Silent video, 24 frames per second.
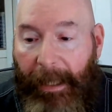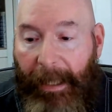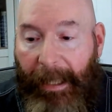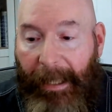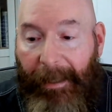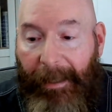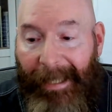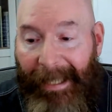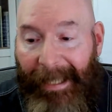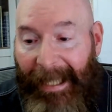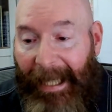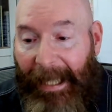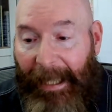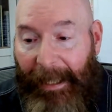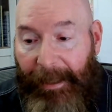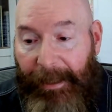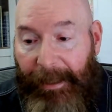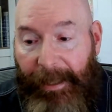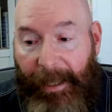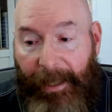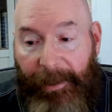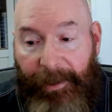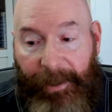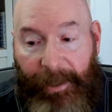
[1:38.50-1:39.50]
healing at a
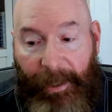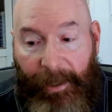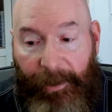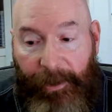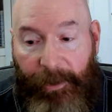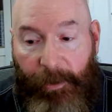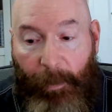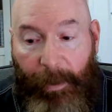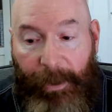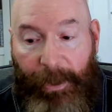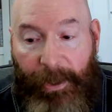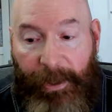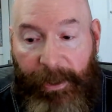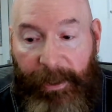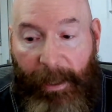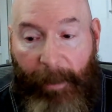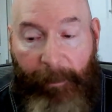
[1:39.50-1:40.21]
distance, which is